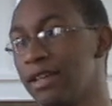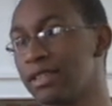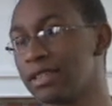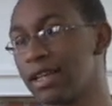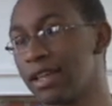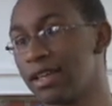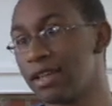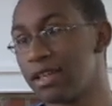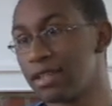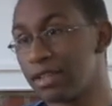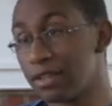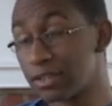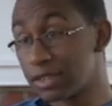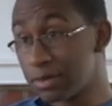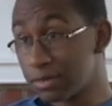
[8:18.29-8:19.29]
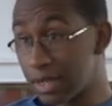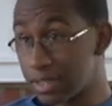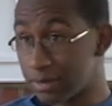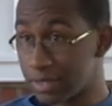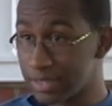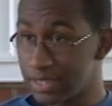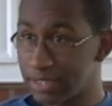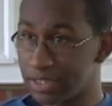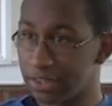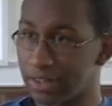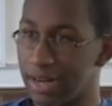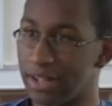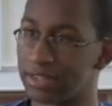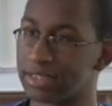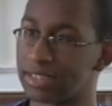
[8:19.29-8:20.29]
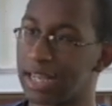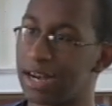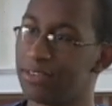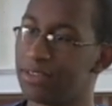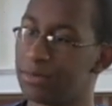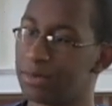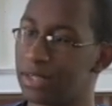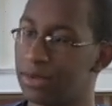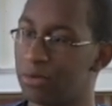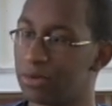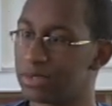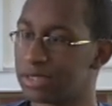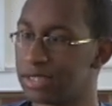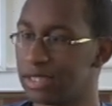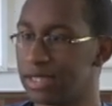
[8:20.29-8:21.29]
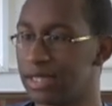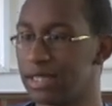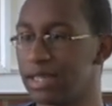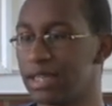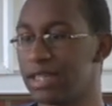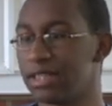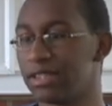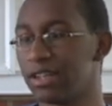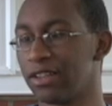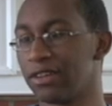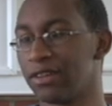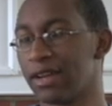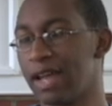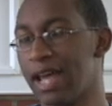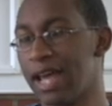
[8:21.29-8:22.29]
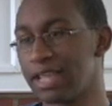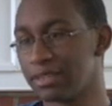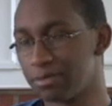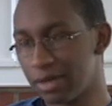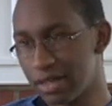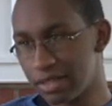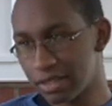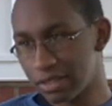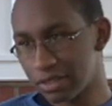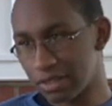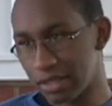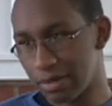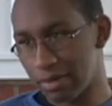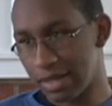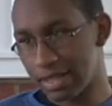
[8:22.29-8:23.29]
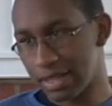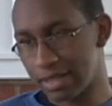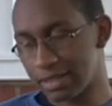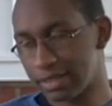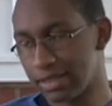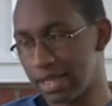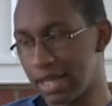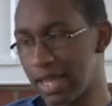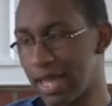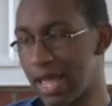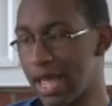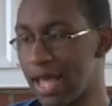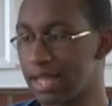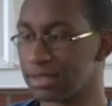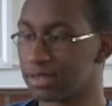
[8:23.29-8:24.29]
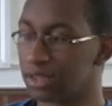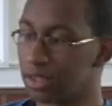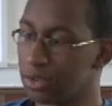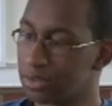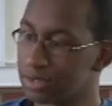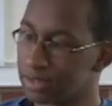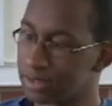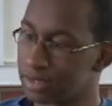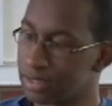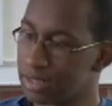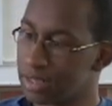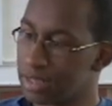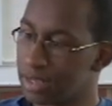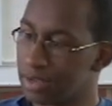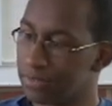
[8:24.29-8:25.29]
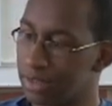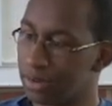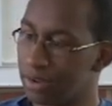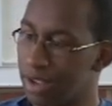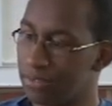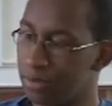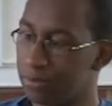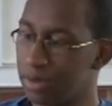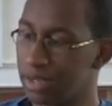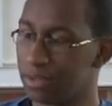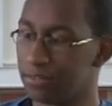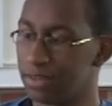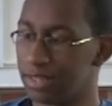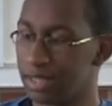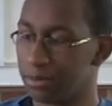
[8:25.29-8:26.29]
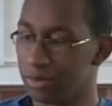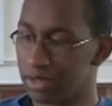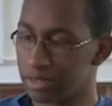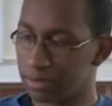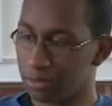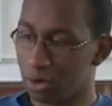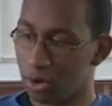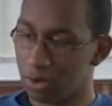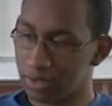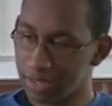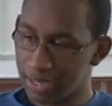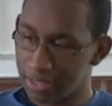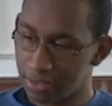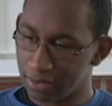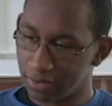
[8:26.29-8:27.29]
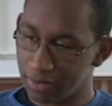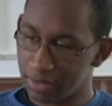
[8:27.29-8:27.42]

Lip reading: Cause like they'll sometimes like see each other outside of it, but they won't see each other as much, so they might not stay as close if they don't have a big event that brings them all together.